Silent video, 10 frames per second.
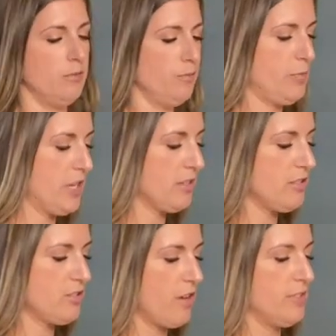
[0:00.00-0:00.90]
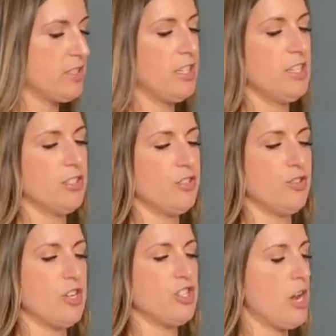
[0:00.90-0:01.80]
because it's obviously gonna
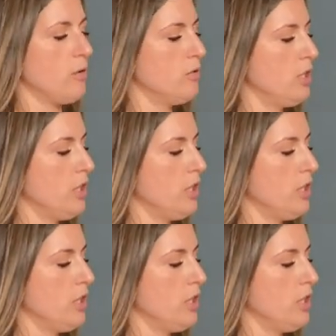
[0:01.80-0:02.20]
stretch out.